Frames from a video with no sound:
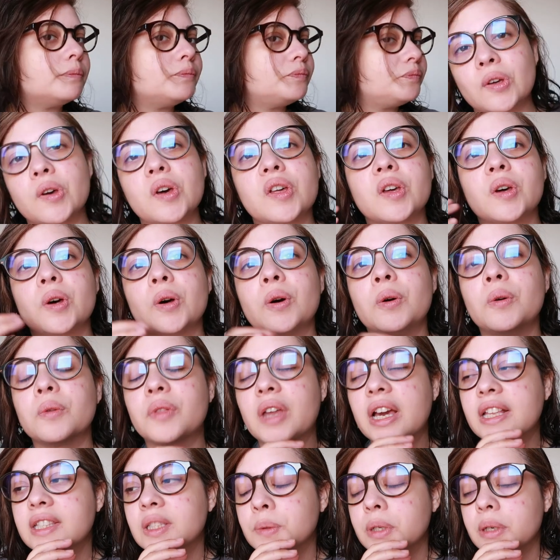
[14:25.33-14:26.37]
So
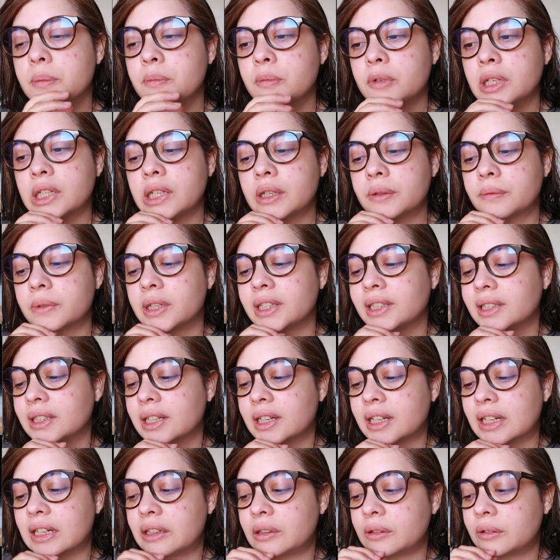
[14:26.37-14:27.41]
that's what I'm reading right
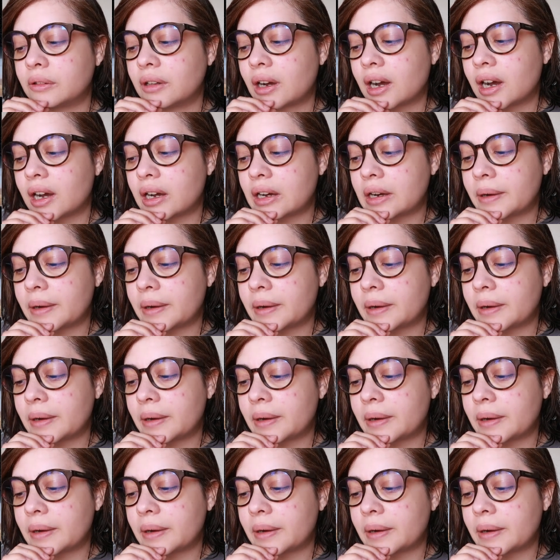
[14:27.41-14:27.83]
now.